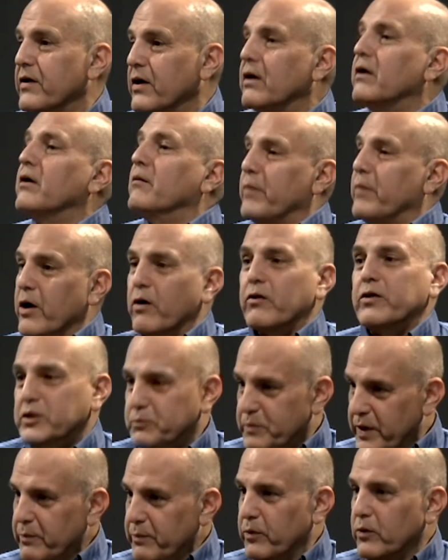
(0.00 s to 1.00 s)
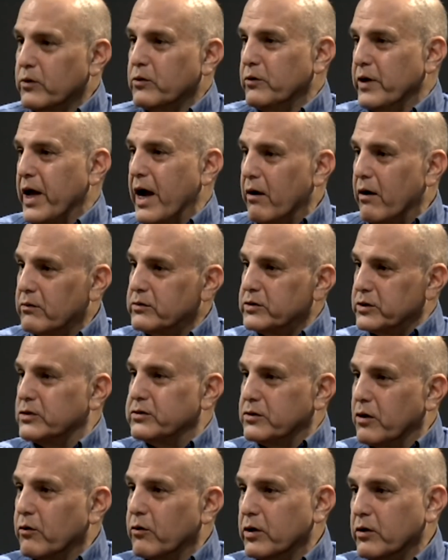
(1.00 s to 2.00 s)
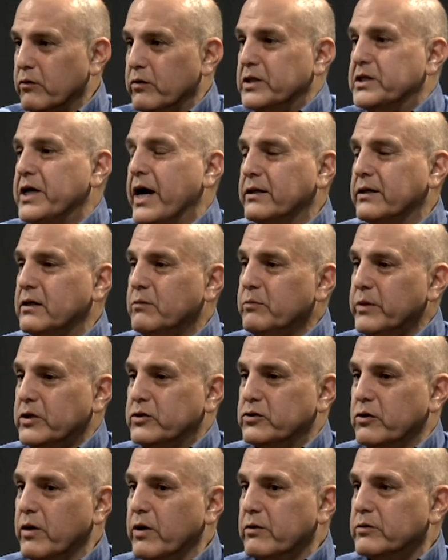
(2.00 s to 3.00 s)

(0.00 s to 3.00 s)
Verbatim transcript: by all these people who now just totally rejected me. So I was